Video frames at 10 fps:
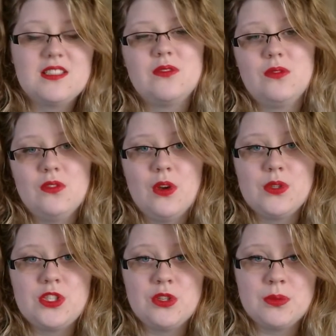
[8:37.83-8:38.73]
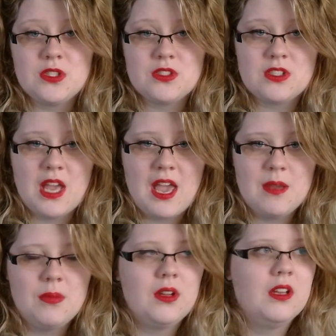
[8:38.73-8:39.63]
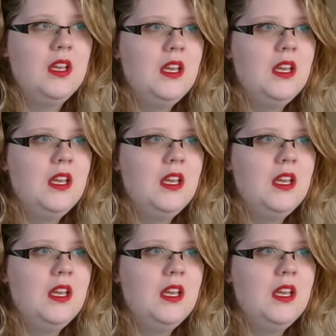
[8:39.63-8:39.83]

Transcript: It's no stupid to say, but